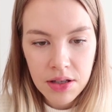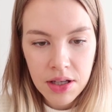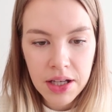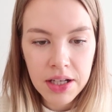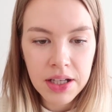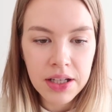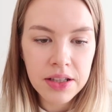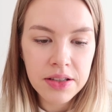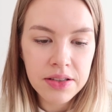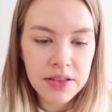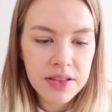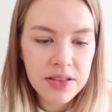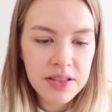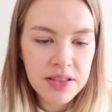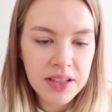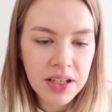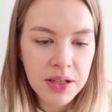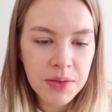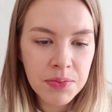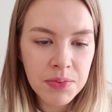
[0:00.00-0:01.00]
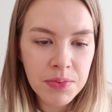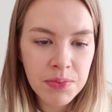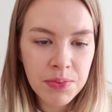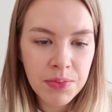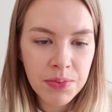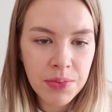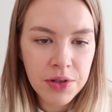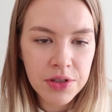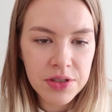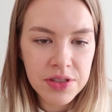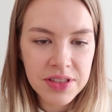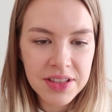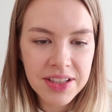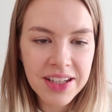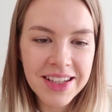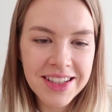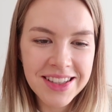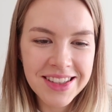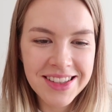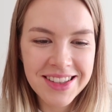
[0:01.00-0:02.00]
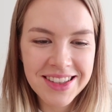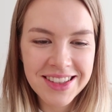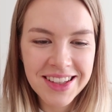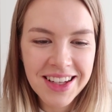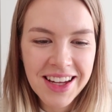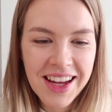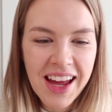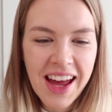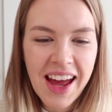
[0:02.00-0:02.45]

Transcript: And again, the same person is,